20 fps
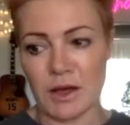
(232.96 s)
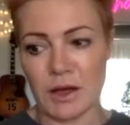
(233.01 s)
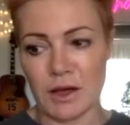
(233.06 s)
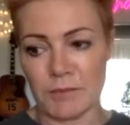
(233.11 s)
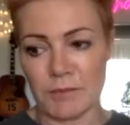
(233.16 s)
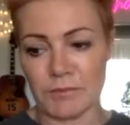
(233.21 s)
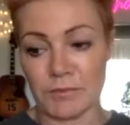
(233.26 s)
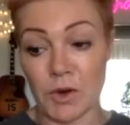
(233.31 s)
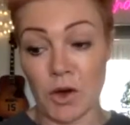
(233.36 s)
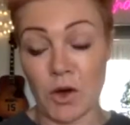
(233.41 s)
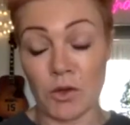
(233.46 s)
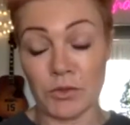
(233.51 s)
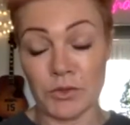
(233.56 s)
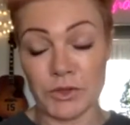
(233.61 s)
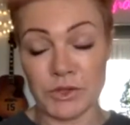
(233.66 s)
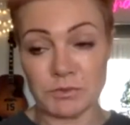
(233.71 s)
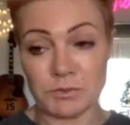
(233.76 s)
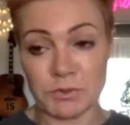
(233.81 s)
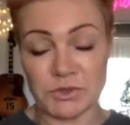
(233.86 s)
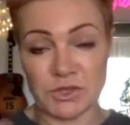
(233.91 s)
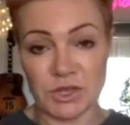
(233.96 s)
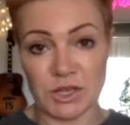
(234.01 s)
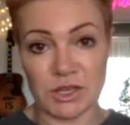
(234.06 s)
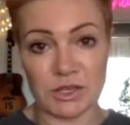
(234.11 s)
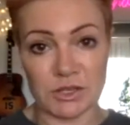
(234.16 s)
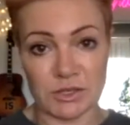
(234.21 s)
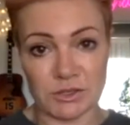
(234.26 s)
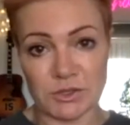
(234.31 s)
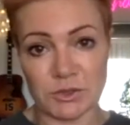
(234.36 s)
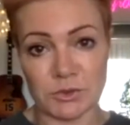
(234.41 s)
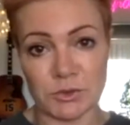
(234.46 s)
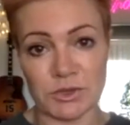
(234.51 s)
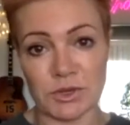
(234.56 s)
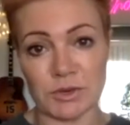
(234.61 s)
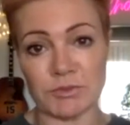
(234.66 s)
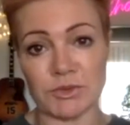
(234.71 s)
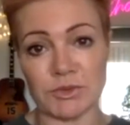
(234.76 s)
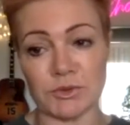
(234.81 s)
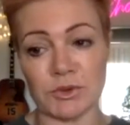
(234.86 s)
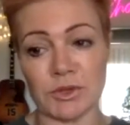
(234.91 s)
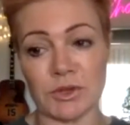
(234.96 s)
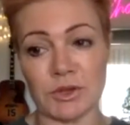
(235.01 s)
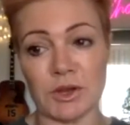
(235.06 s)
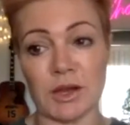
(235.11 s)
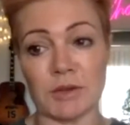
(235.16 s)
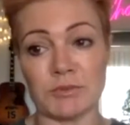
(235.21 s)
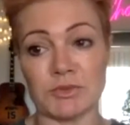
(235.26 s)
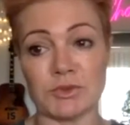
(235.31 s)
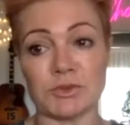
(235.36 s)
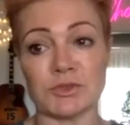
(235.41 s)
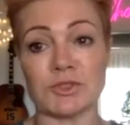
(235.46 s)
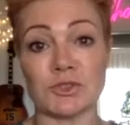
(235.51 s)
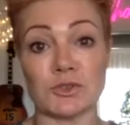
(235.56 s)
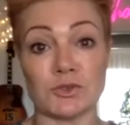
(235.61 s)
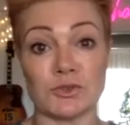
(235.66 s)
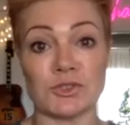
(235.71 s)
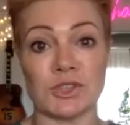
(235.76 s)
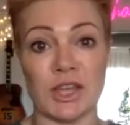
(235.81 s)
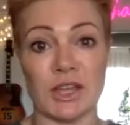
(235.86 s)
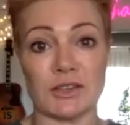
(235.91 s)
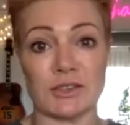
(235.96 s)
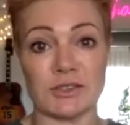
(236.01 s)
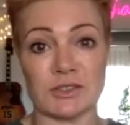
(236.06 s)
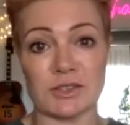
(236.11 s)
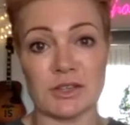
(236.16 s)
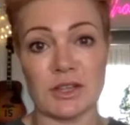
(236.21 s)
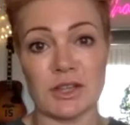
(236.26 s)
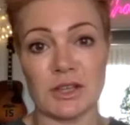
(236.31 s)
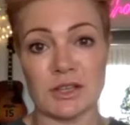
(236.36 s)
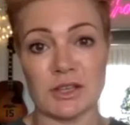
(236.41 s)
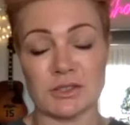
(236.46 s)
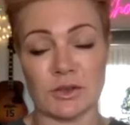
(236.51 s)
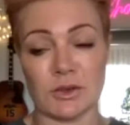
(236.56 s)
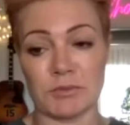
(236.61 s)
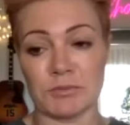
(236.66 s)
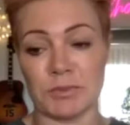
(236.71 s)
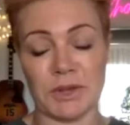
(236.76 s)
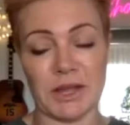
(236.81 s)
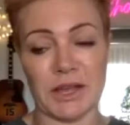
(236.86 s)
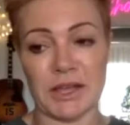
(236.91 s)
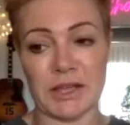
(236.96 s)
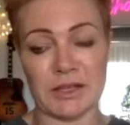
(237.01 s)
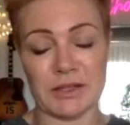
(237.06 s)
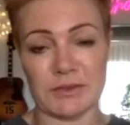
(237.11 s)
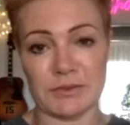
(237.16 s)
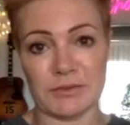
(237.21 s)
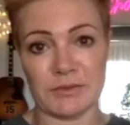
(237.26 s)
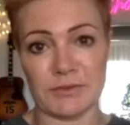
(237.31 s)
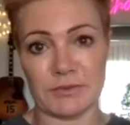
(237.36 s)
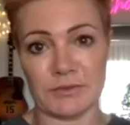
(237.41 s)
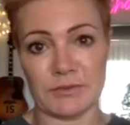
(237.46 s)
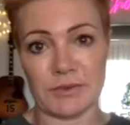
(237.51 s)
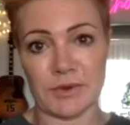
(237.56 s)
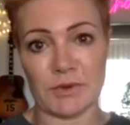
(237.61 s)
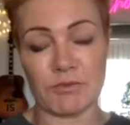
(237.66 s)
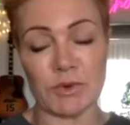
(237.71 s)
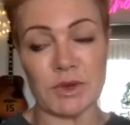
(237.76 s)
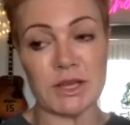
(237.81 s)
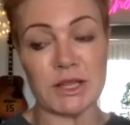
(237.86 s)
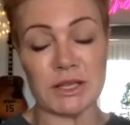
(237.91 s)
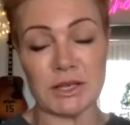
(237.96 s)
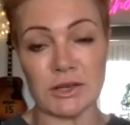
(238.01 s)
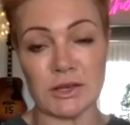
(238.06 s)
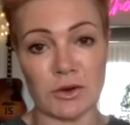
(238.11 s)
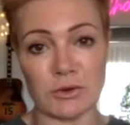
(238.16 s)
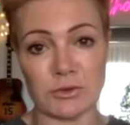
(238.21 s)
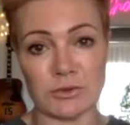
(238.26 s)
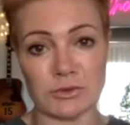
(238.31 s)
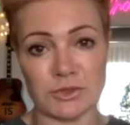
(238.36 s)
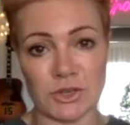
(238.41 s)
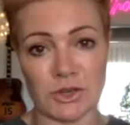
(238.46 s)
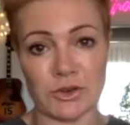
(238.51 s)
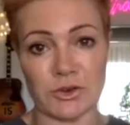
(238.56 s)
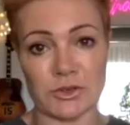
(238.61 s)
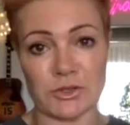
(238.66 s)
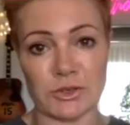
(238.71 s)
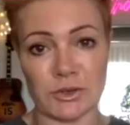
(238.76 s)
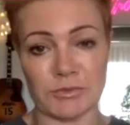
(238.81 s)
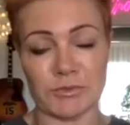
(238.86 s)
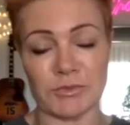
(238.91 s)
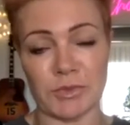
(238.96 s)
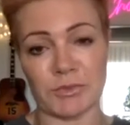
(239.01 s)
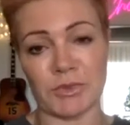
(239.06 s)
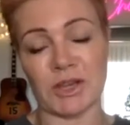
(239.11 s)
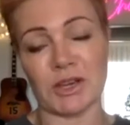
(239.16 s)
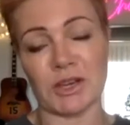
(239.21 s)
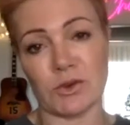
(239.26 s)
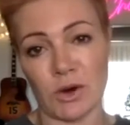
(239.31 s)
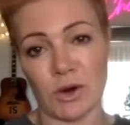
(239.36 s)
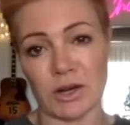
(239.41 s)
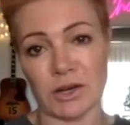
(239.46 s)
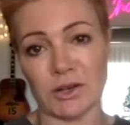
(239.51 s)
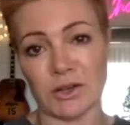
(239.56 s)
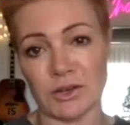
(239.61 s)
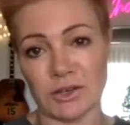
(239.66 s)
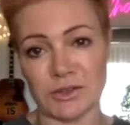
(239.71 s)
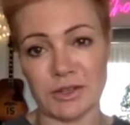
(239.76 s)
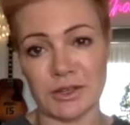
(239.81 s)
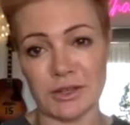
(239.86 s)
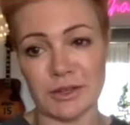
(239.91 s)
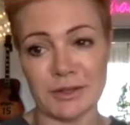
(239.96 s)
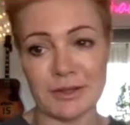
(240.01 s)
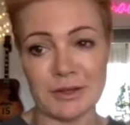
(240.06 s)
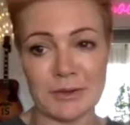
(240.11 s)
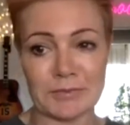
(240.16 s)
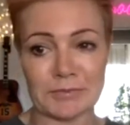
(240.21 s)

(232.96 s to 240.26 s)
um, on this particular tour that I'm doing, I'm doing two sets. So I'm playing a really long show. So I'm, I'm getting quite a lot in there.